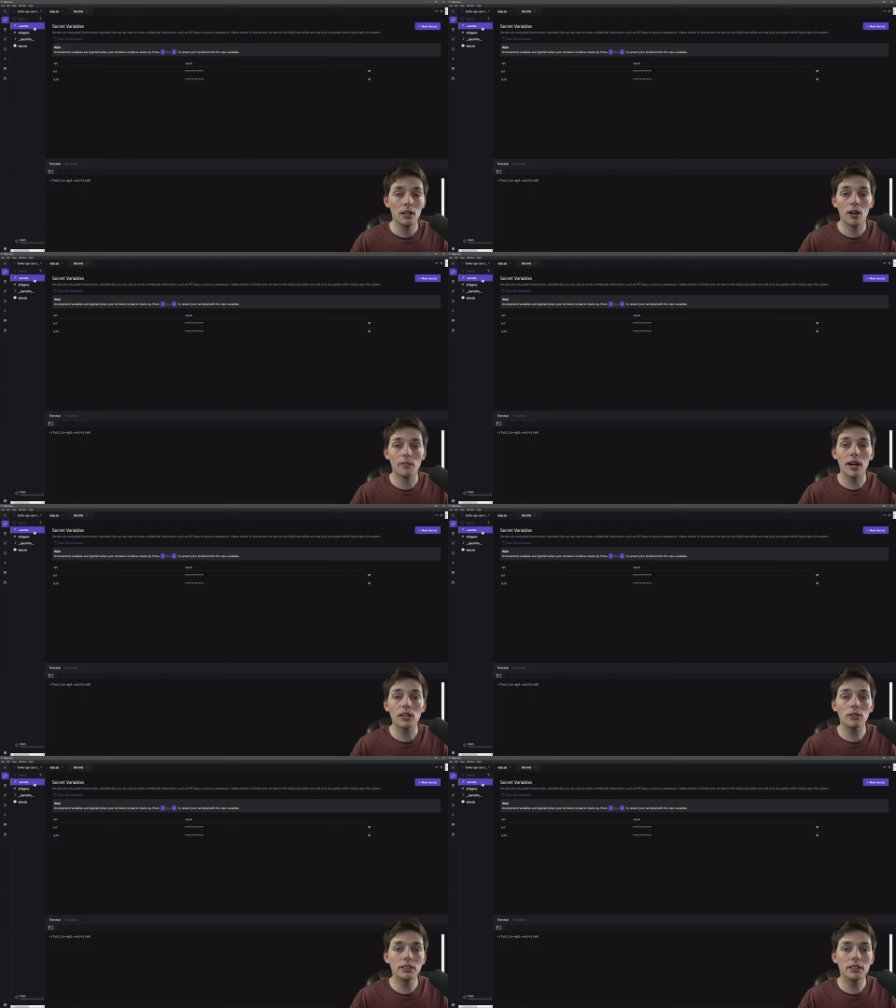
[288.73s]
Our
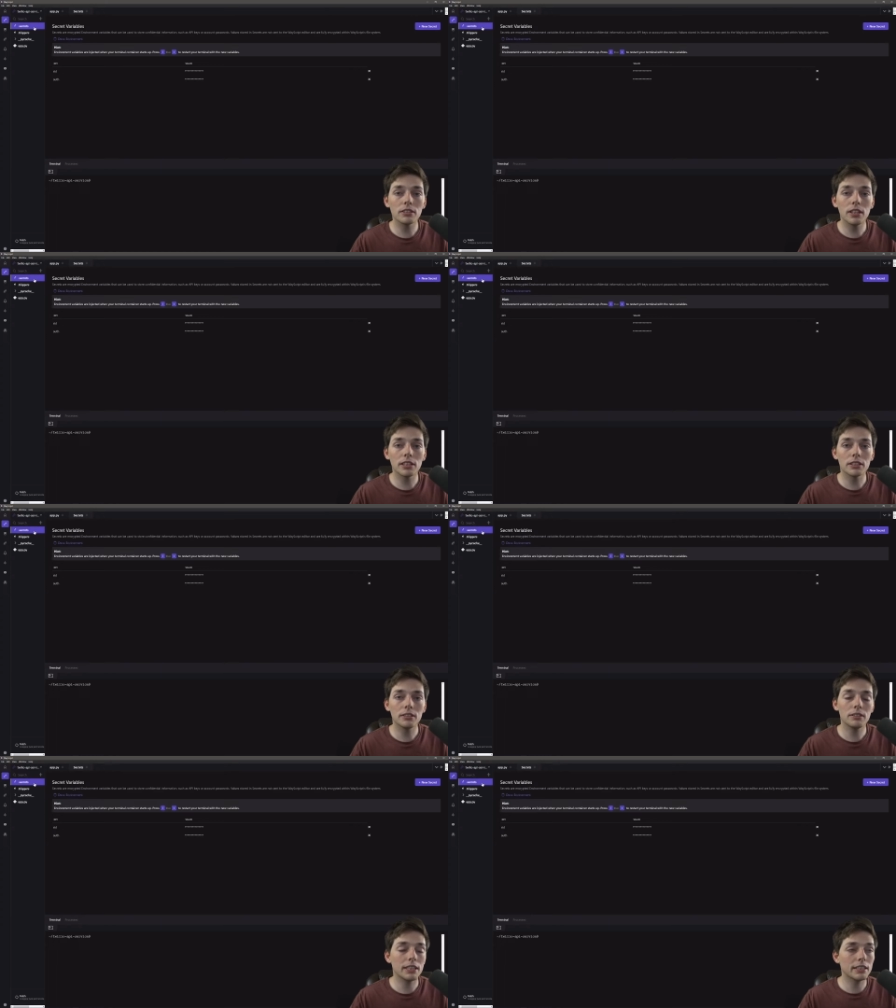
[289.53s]
final
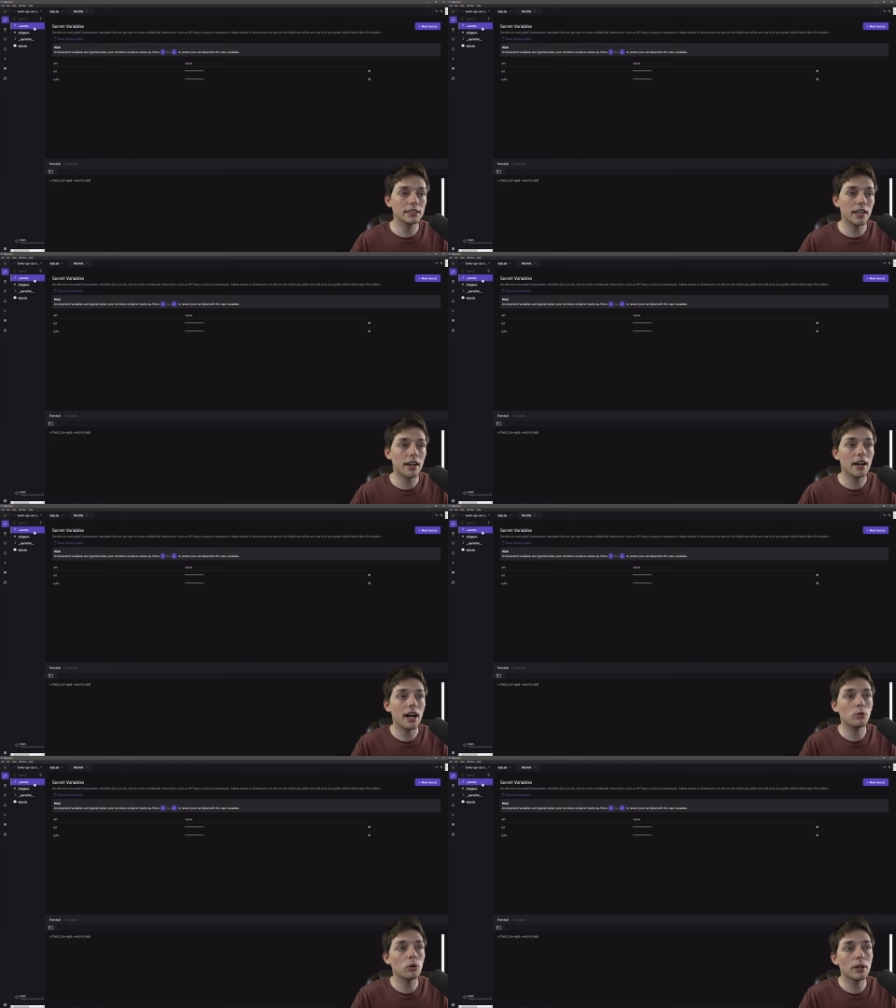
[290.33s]
consideration is that
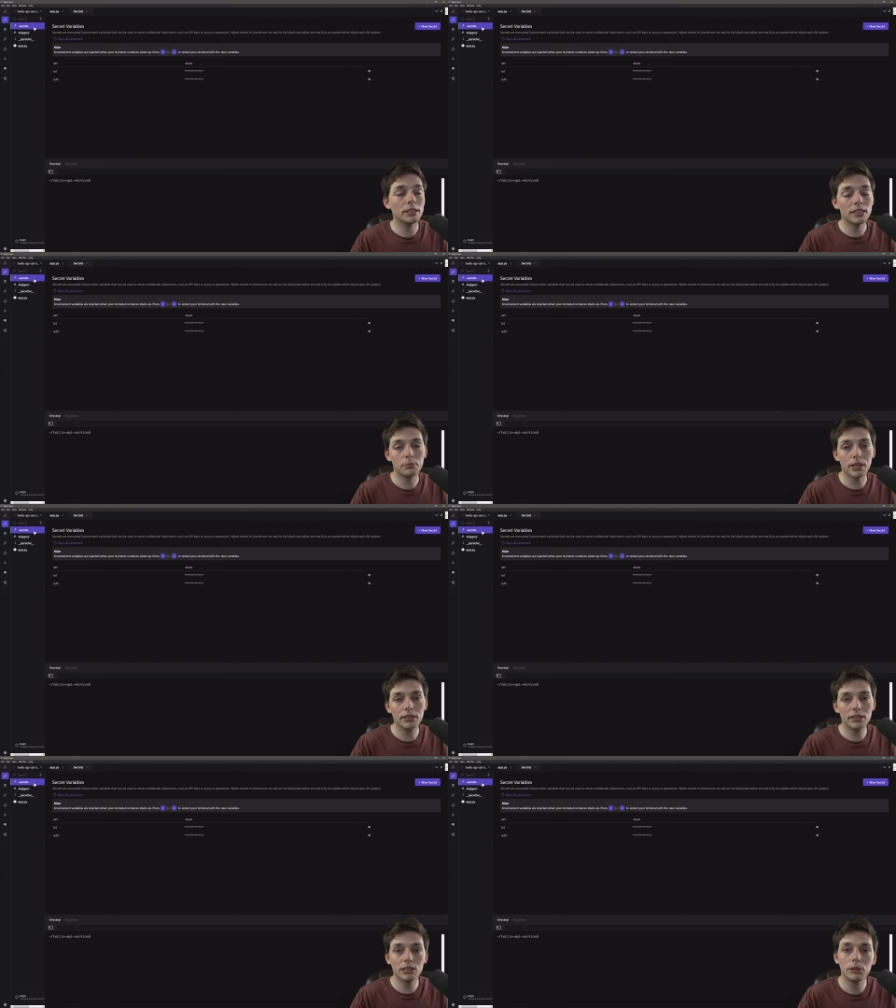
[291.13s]
I want my
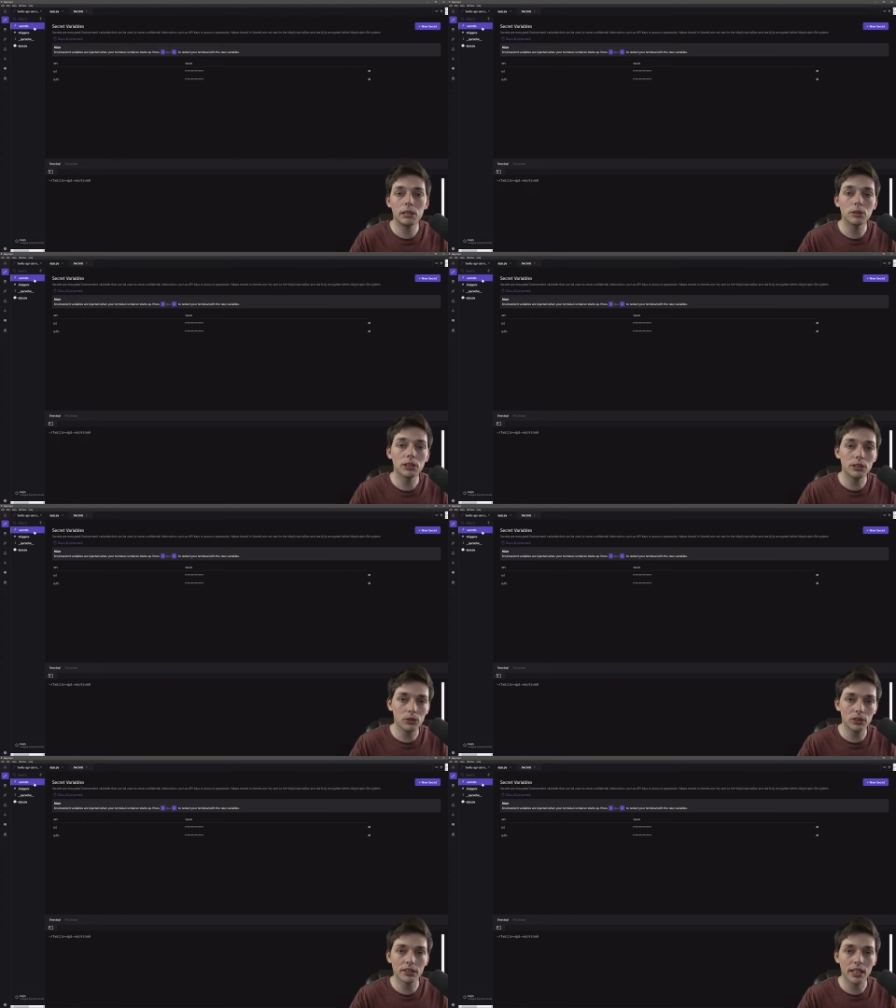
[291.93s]
teammates to be able to
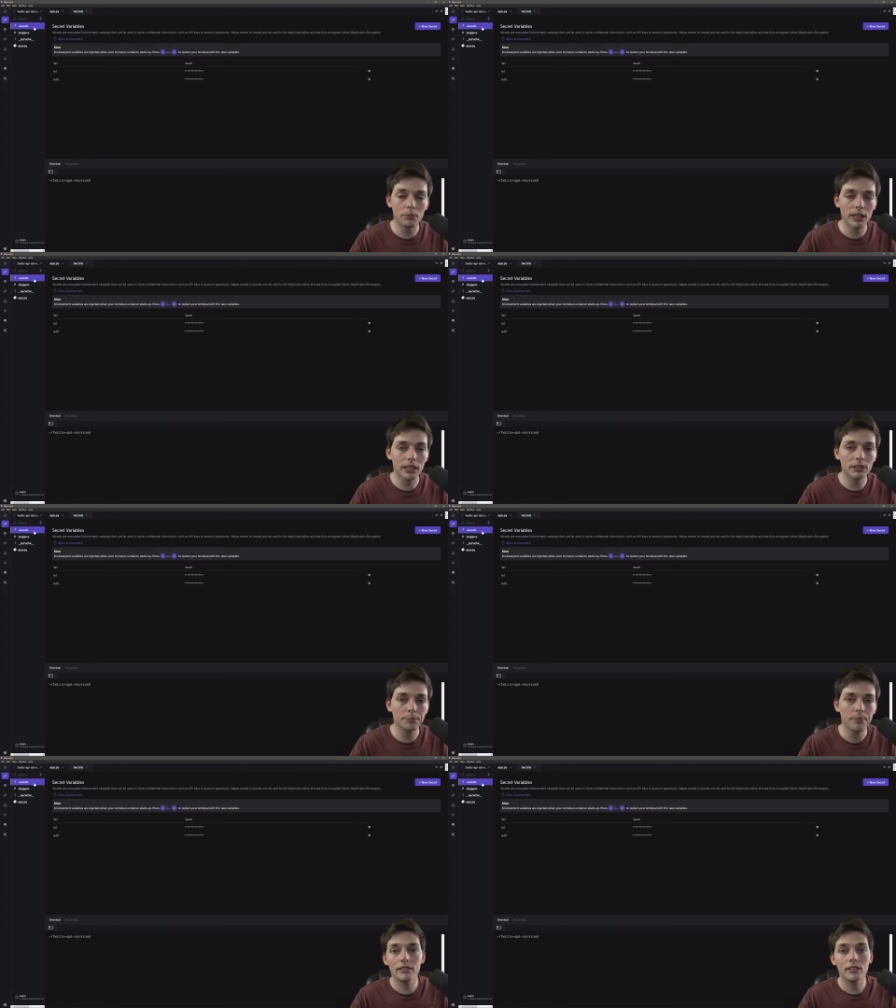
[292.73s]
use this application.